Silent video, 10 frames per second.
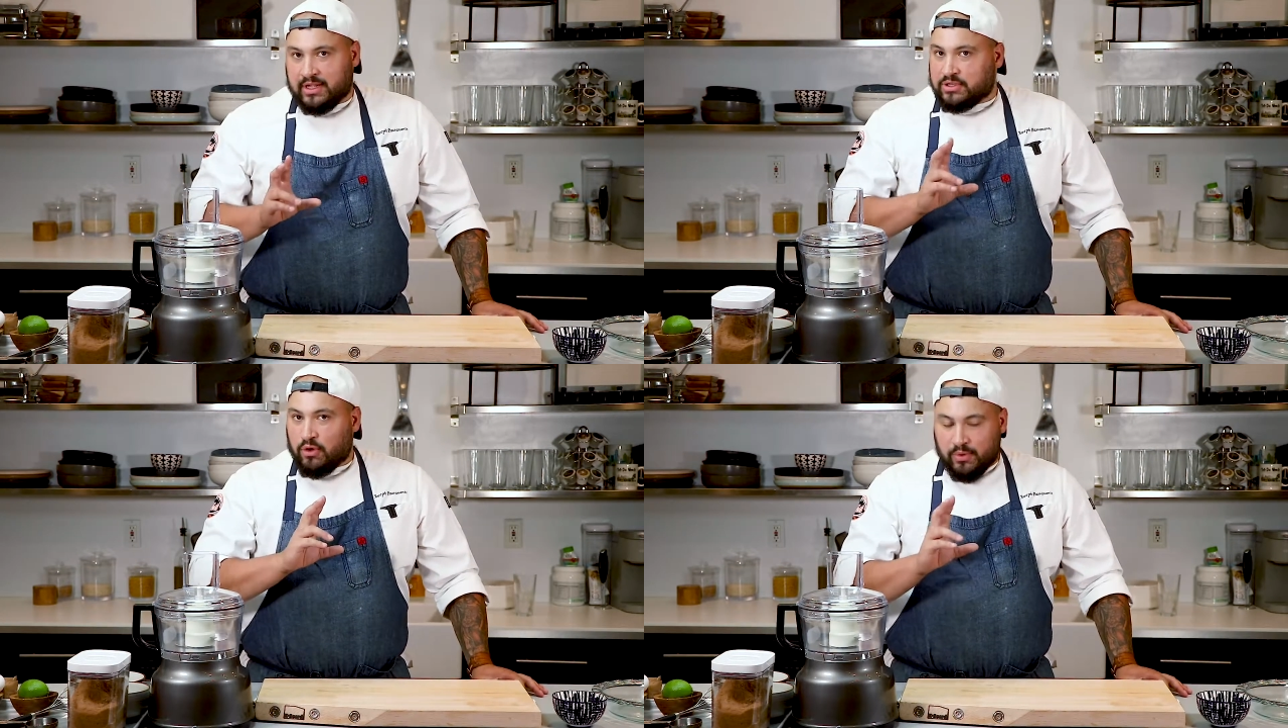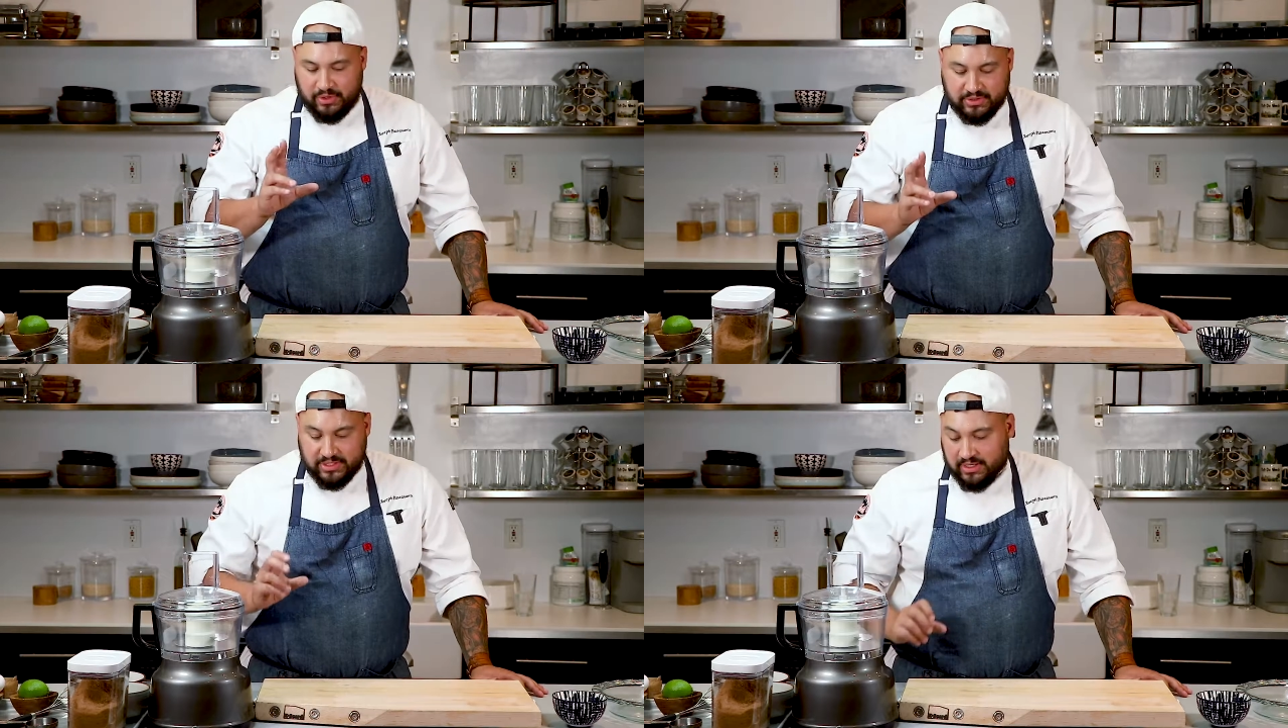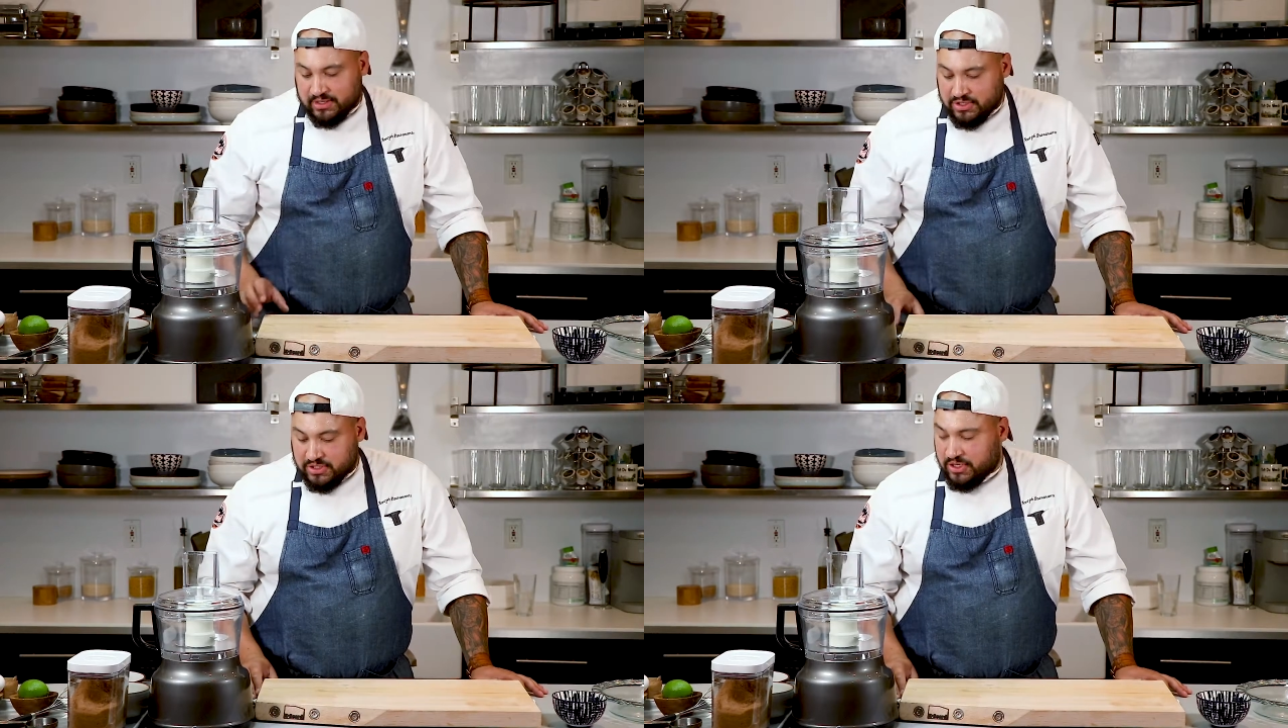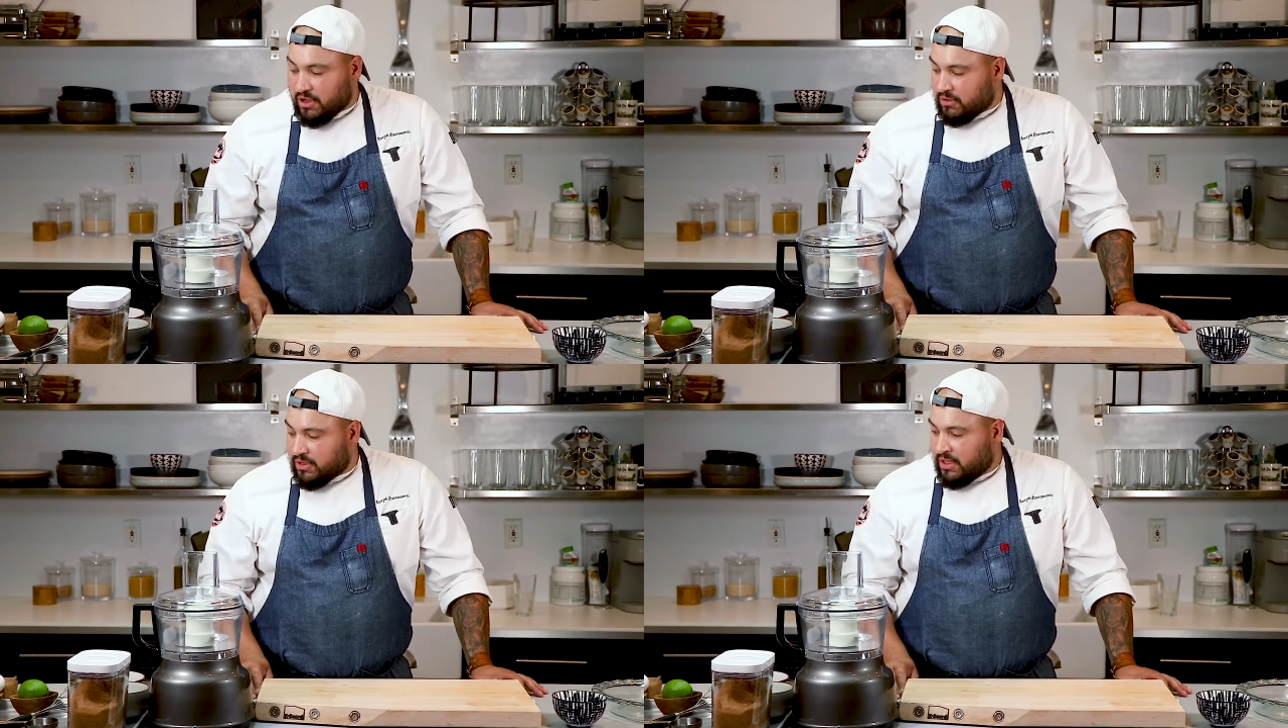That's all we're using. It's just the
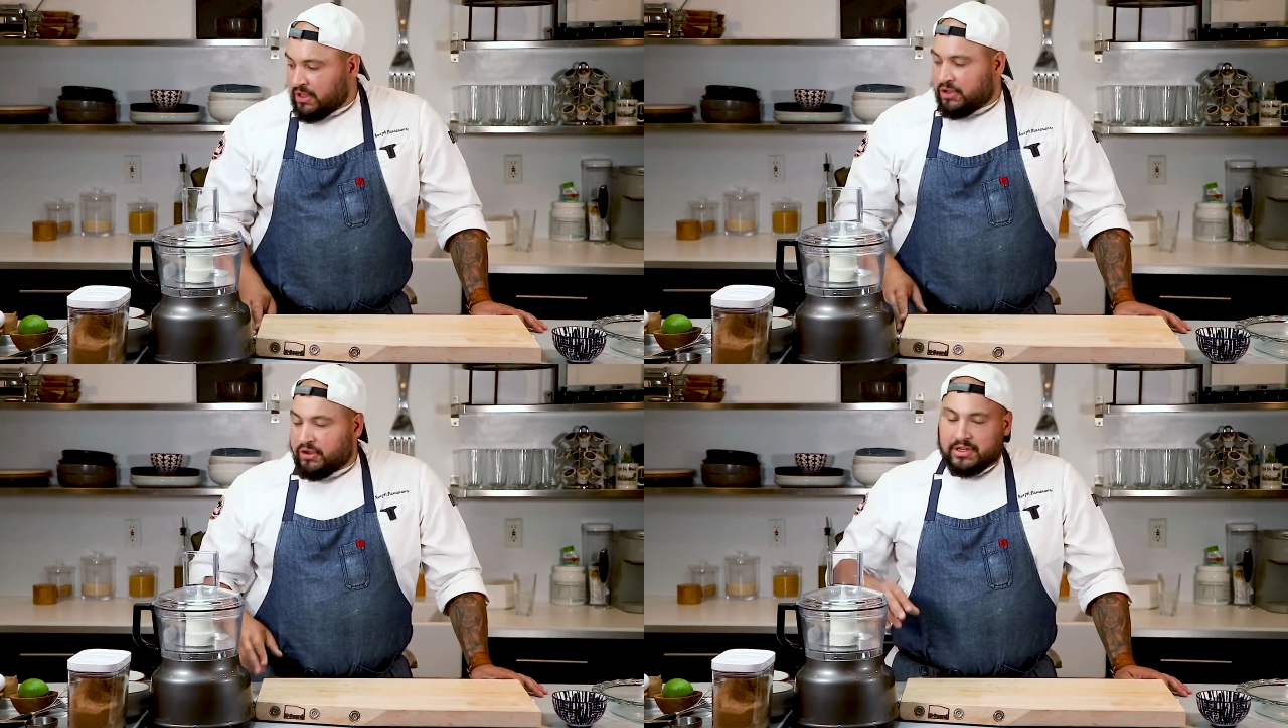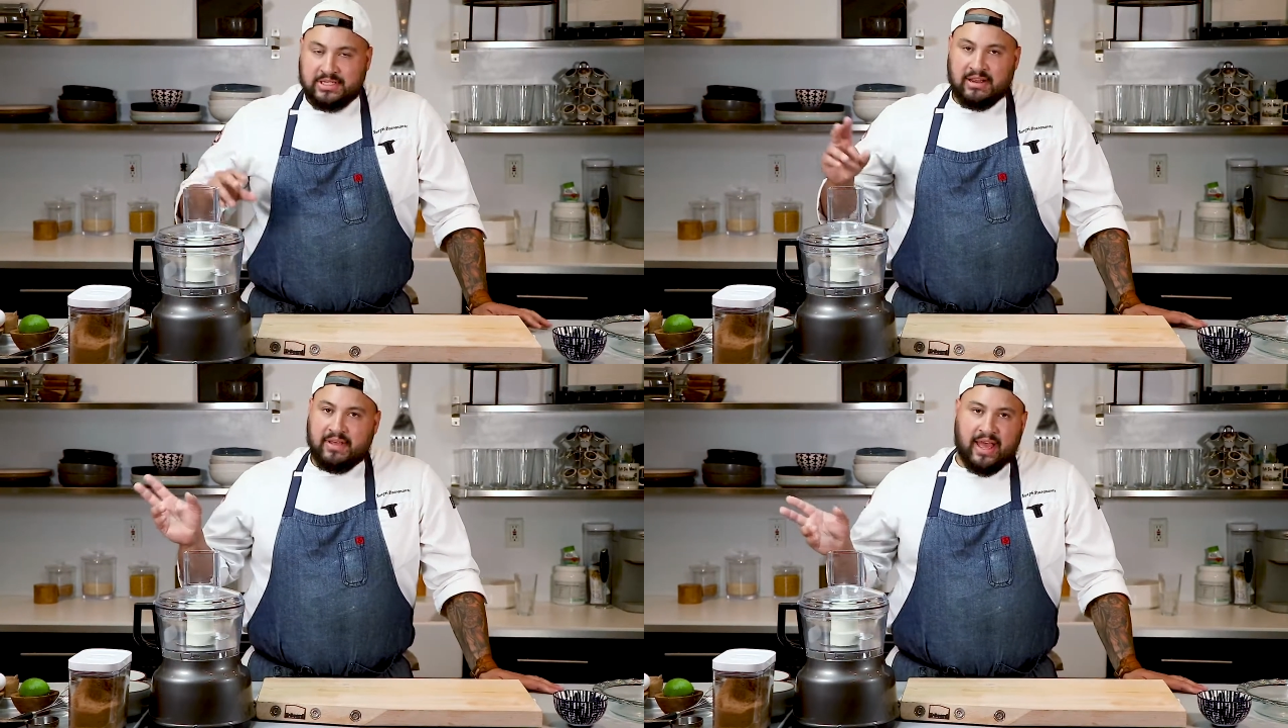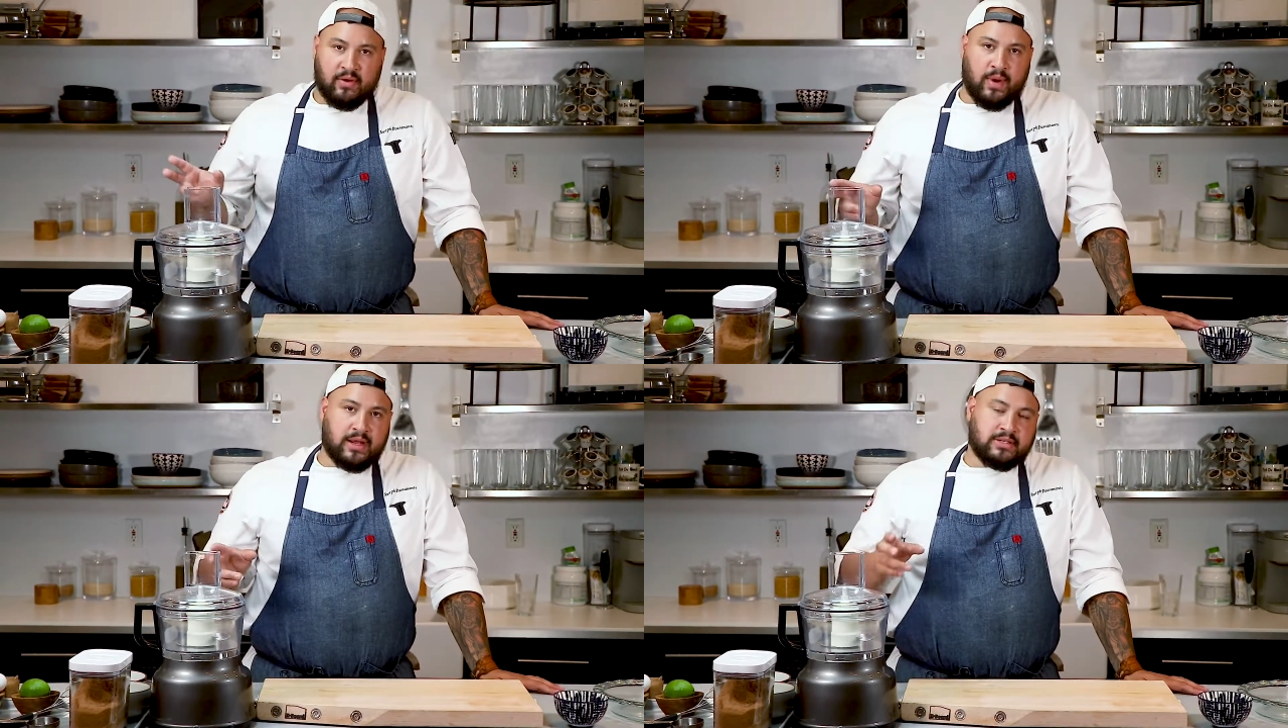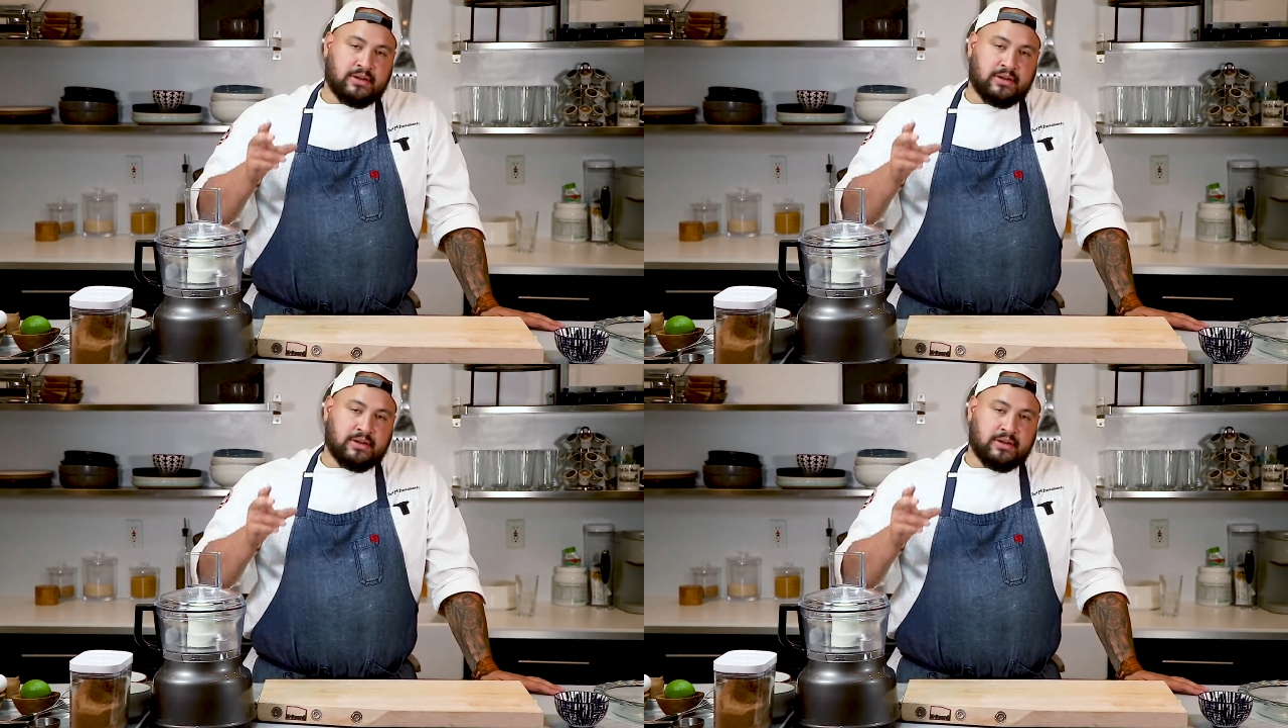yolk. You can save the egg whites.